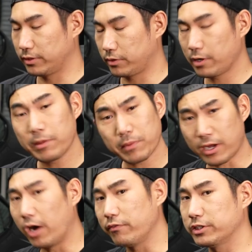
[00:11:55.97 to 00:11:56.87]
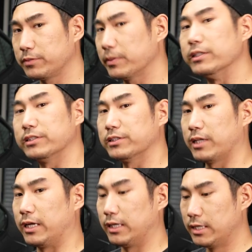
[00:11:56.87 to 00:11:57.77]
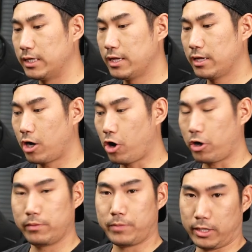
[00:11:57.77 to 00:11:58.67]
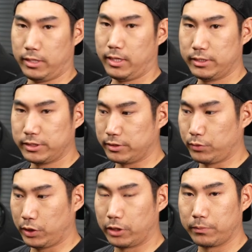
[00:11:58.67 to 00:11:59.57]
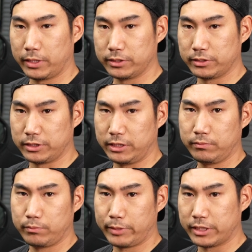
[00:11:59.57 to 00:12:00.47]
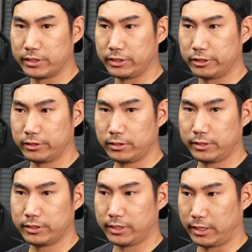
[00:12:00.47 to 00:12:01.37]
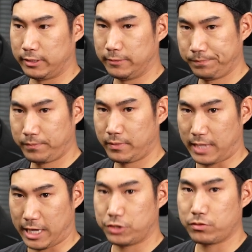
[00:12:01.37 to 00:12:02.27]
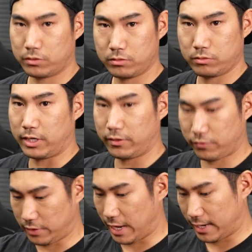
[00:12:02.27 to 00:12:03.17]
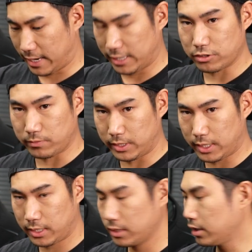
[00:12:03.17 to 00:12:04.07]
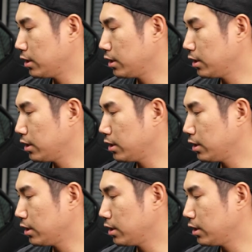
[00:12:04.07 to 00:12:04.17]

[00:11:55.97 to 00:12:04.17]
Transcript: And what I mean by obvious place is like hard body lines is a really good place to seam because it's, it's like natural, right, for that line to be there.